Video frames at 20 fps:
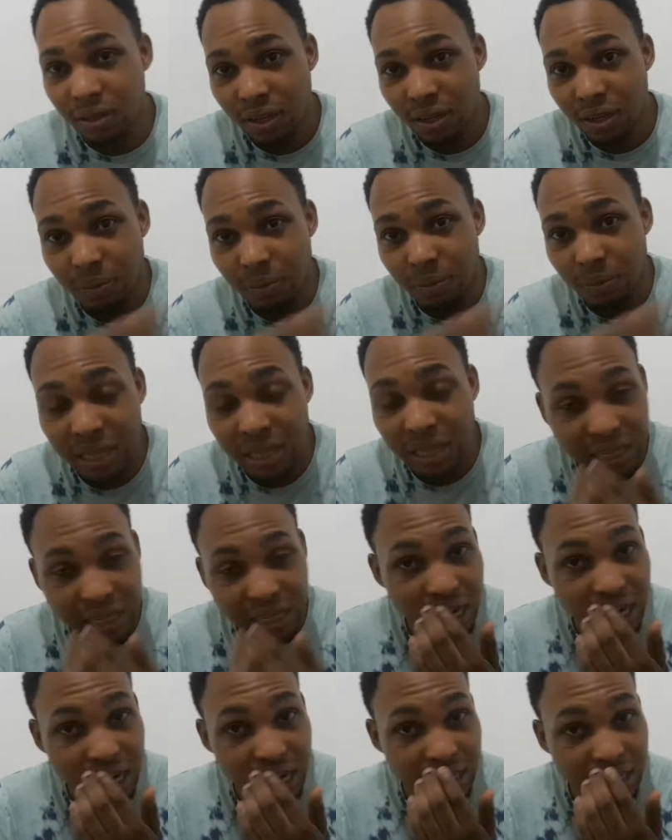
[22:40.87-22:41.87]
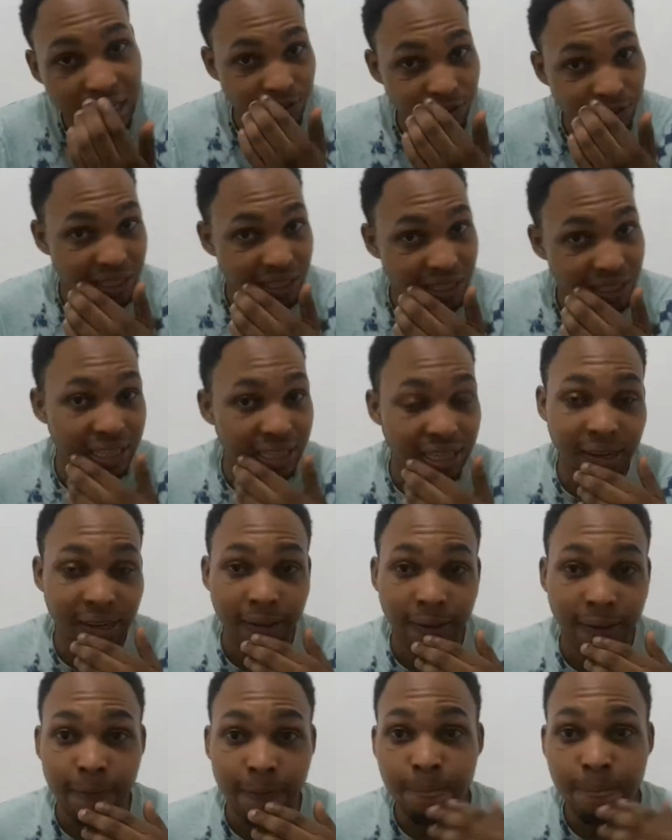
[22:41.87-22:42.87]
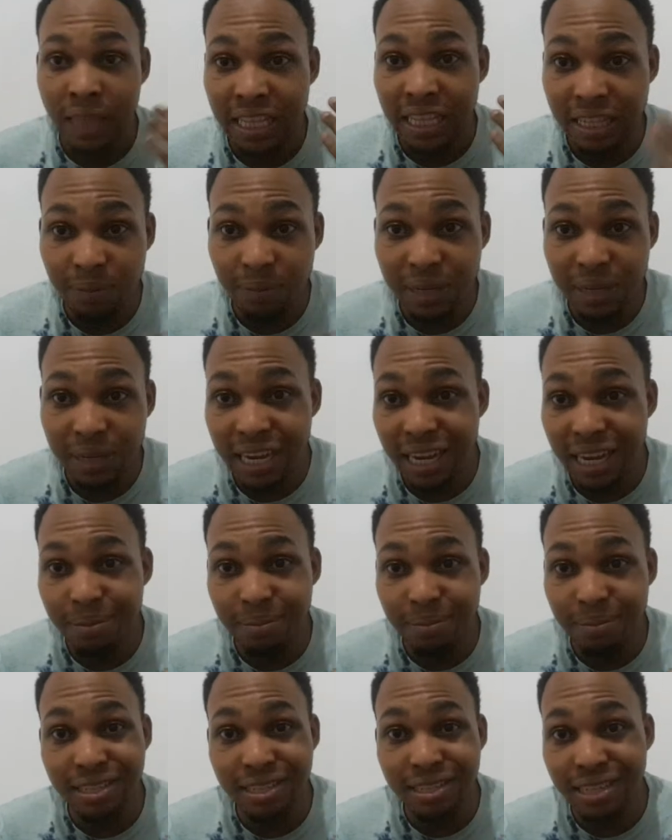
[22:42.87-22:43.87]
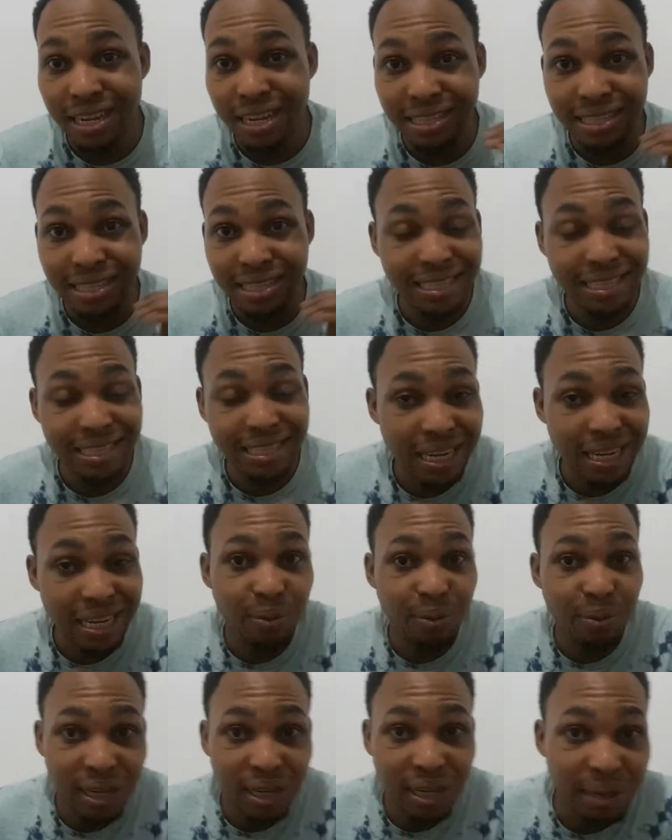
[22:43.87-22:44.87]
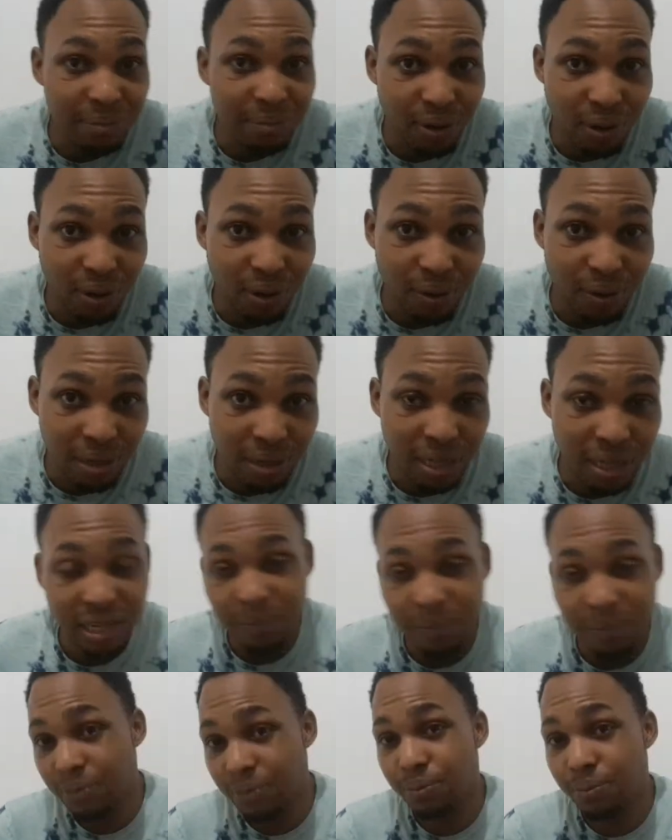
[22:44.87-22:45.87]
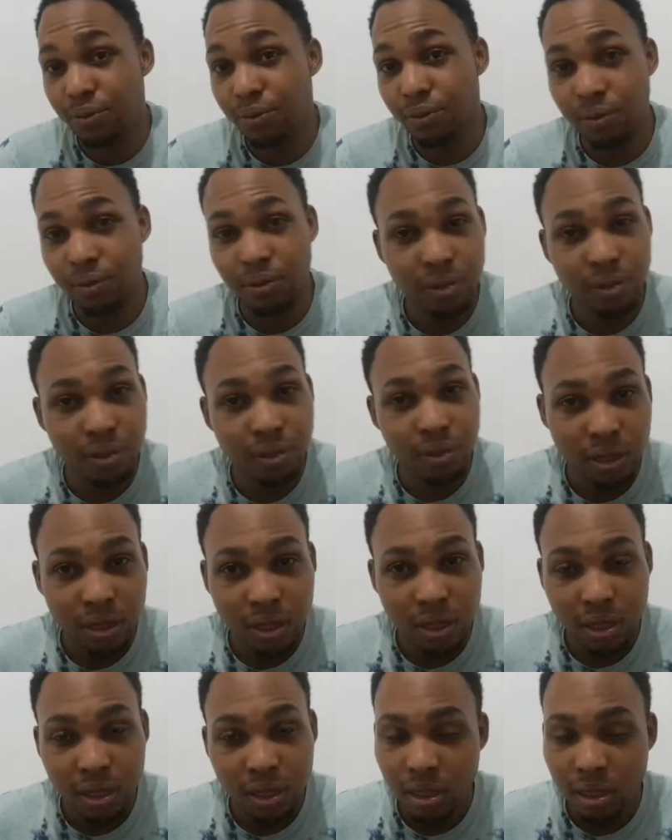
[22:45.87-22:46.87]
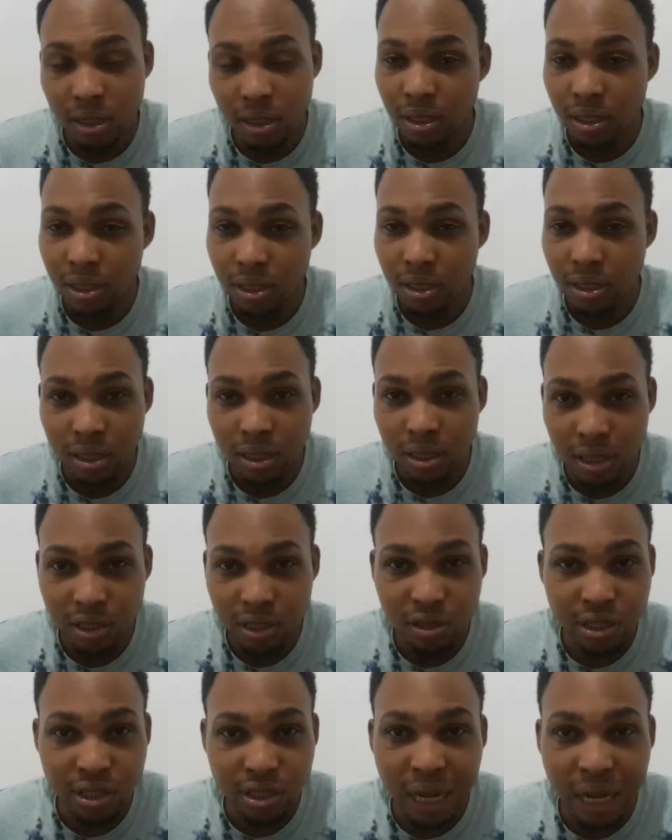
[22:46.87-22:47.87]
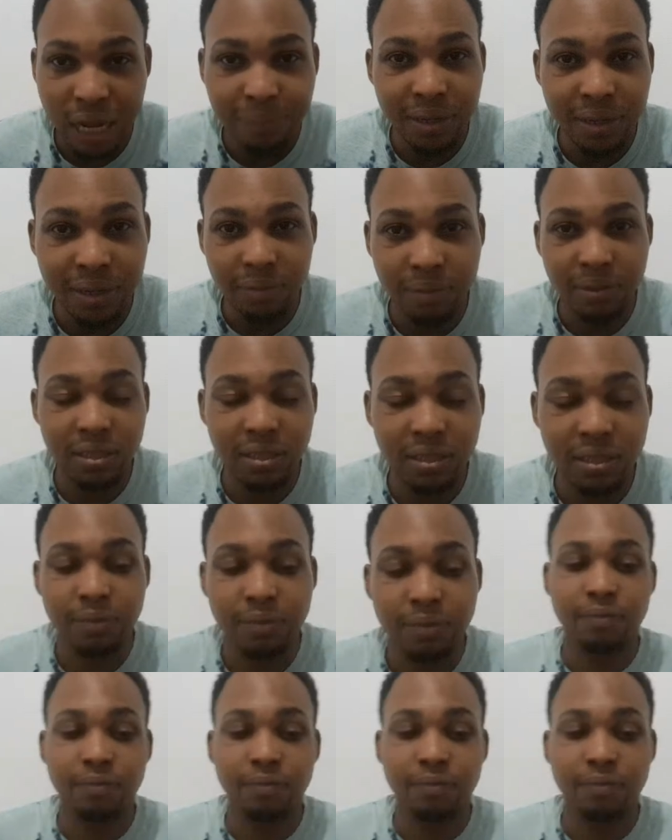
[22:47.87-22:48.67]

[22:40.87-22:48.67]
will be incarcerated, they're behind bars and still pull them numbers of people. It's just abnormal.